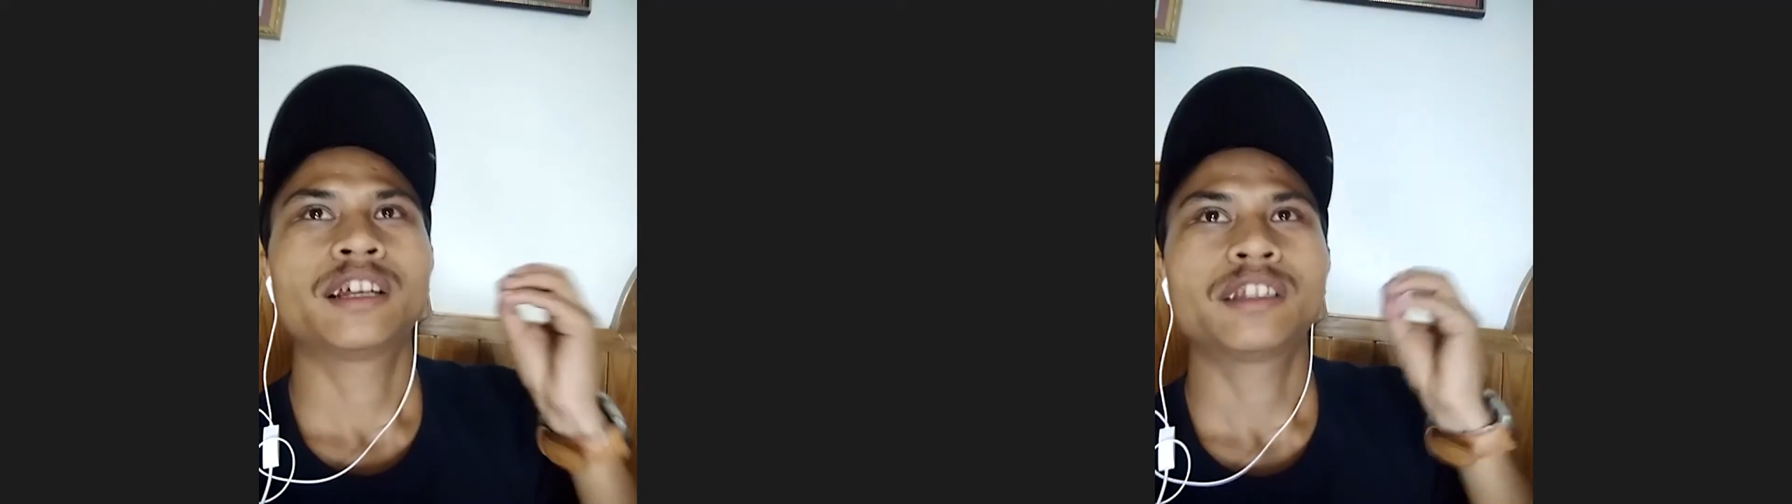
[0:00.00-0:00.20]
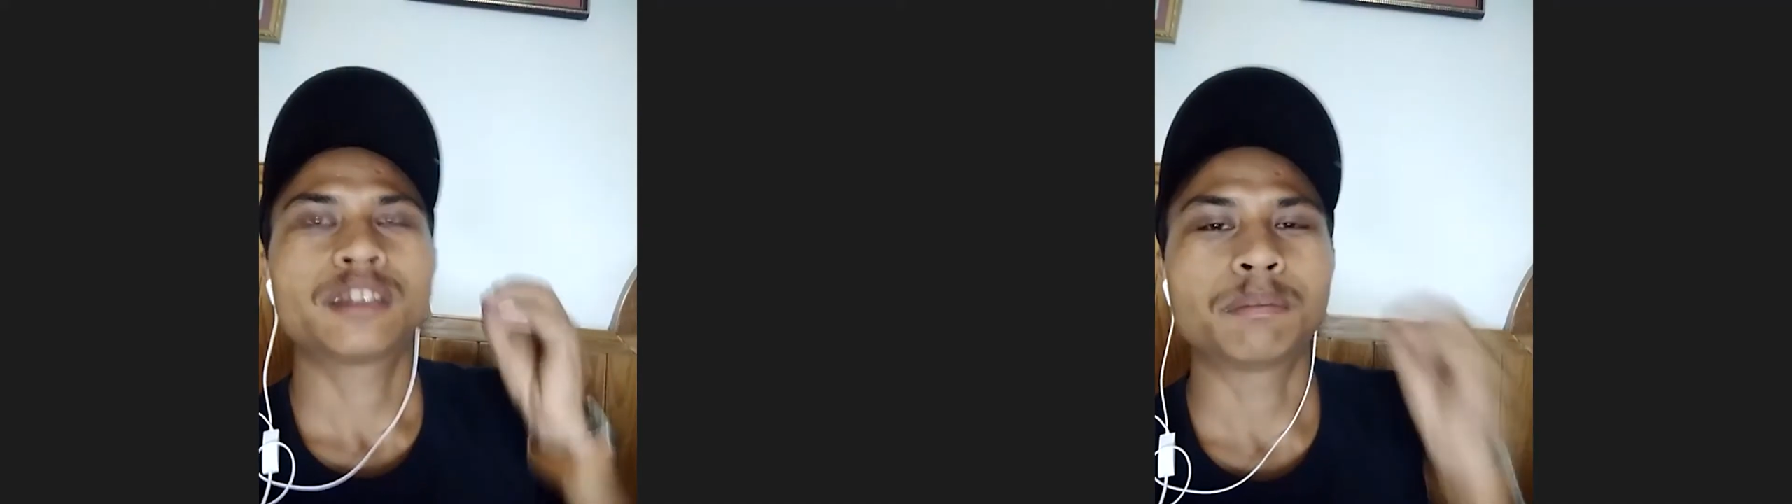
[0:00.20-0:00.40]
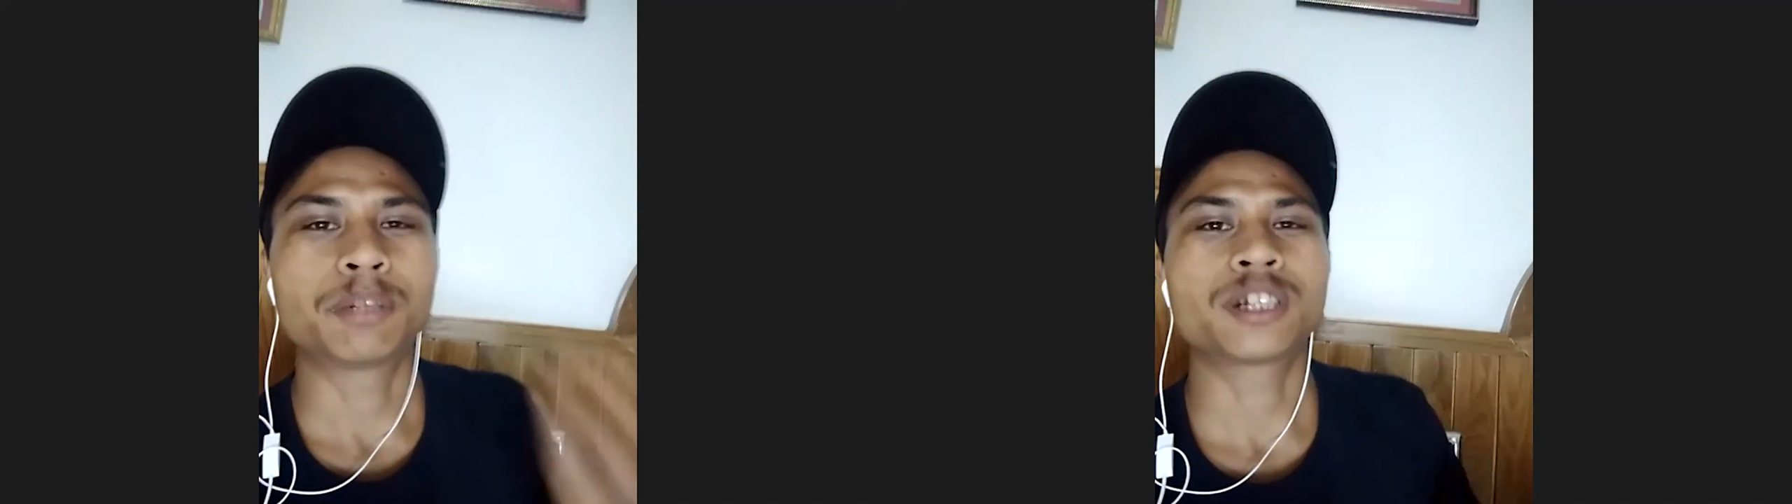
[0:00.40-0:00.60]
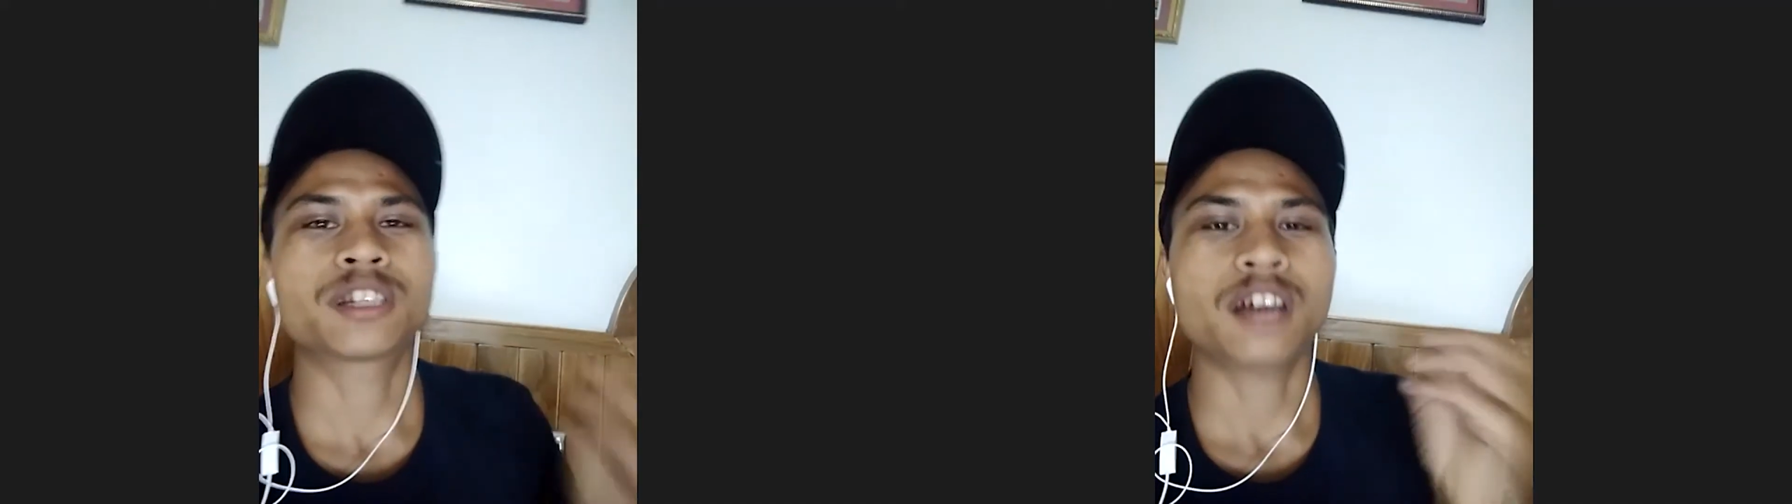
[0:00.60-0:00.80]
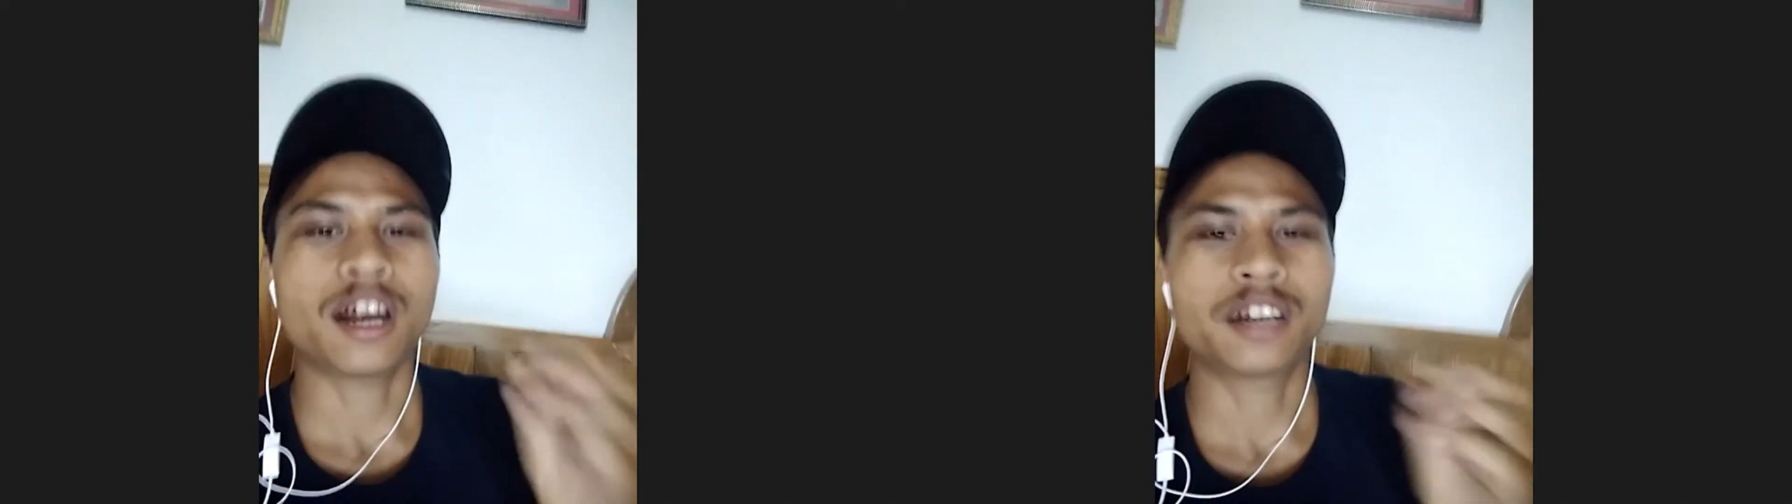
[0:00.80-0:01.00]
the bridges
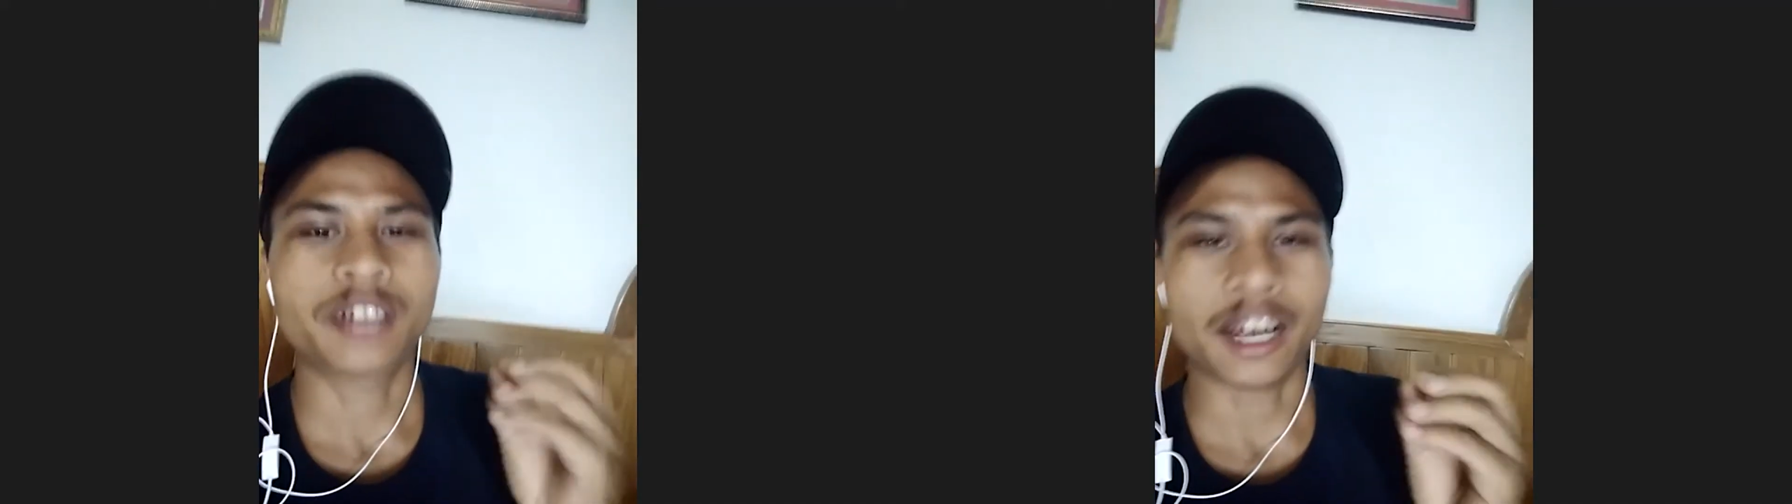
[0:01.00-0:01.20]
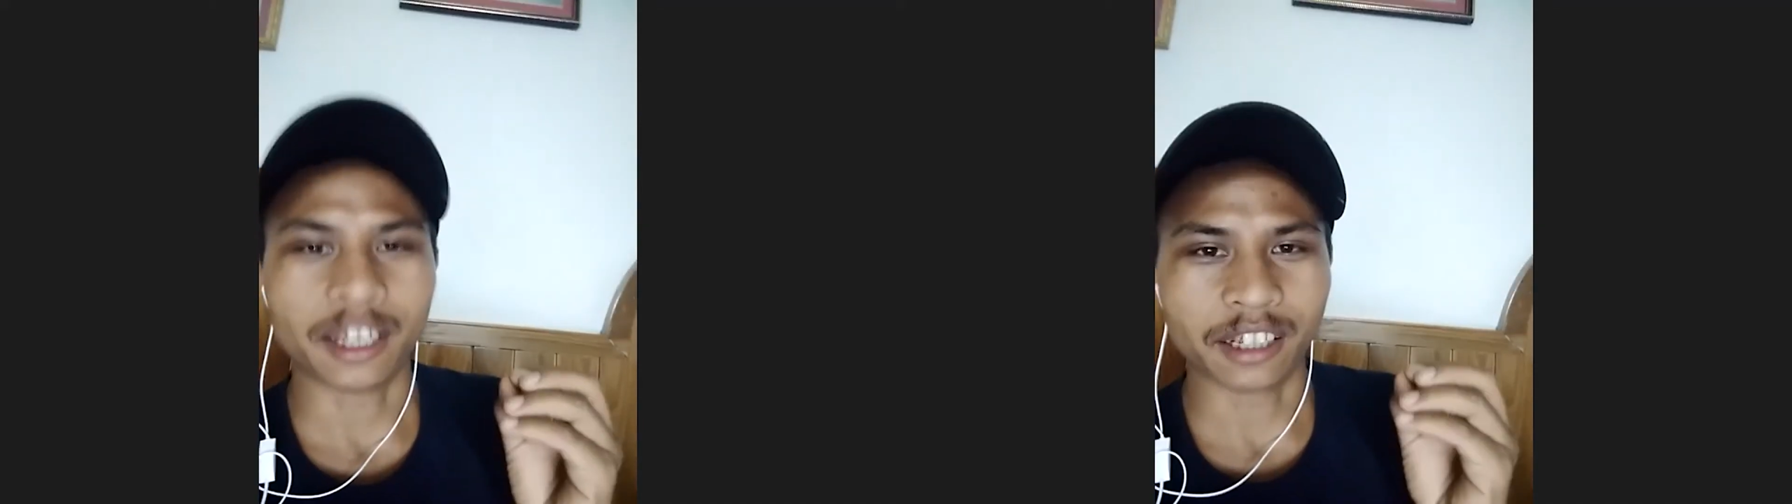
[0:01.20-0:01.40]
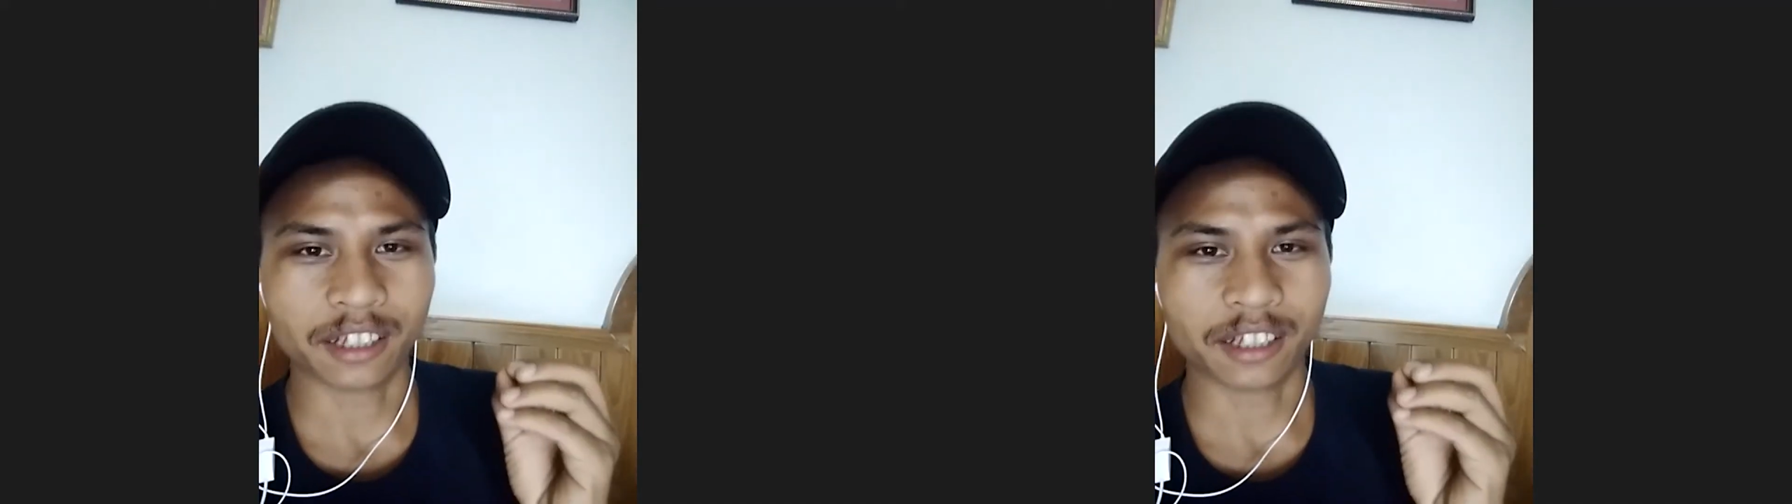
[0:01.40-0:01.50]
are dying.